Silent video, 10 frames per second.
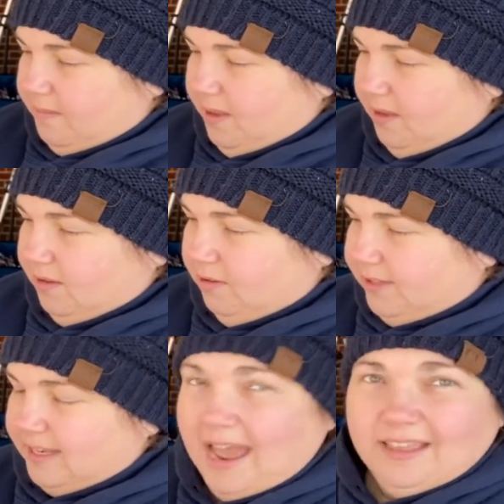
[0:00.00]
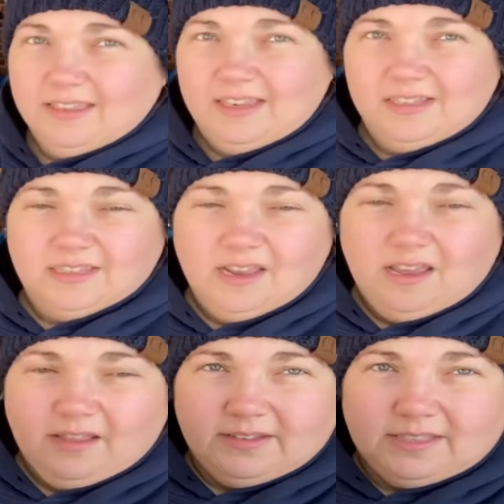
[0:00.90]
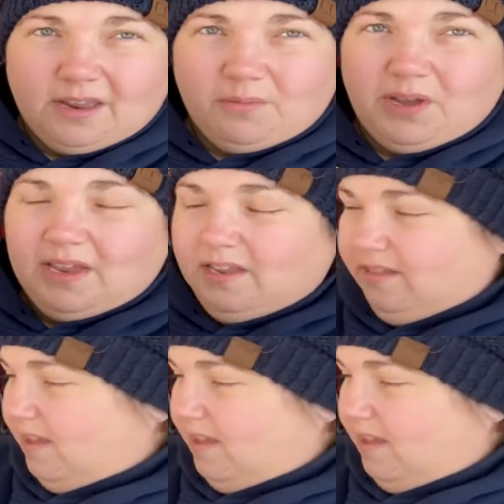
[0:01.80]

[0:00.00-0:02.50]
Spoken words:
you stack these the same way that you